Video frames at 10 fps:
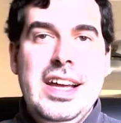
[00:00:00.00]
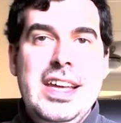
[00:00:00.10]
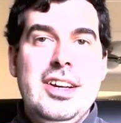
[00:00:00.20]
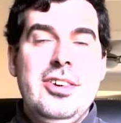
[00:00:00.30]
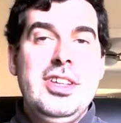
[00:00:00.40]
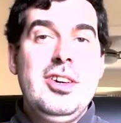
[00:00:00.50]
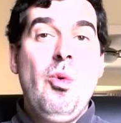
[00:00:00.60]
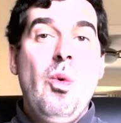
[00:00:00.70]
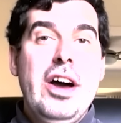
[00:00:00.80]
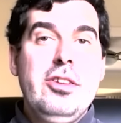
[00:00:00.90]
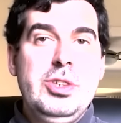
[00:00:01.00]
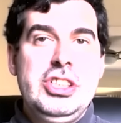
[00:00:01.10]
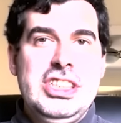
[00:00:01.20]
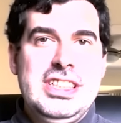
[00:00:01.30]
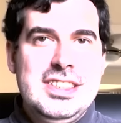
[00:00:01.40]
including one
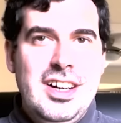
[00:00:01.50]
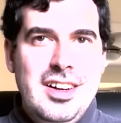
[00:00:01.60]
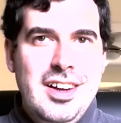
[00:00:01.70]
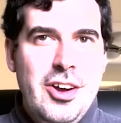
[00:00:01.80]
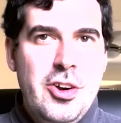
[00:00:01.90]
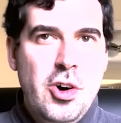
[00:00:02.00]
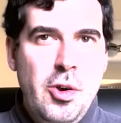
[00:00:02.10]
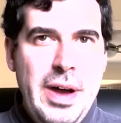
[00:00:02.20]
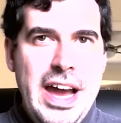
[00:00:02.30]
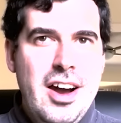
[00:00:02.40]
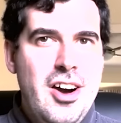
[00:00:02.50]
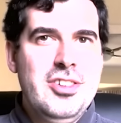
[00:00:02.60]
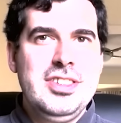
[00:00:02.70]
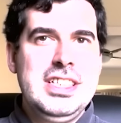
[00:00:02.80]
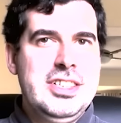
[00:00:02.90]
which is a callback
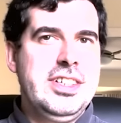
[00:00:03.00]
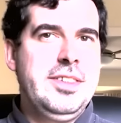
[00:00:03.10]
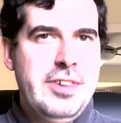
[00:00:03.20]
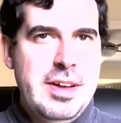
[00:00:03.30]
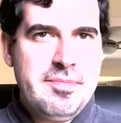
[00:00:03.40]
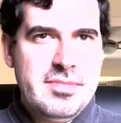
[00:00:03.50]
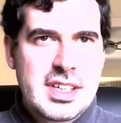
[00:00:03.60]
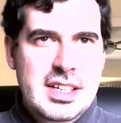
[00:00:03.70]
on decoded frame.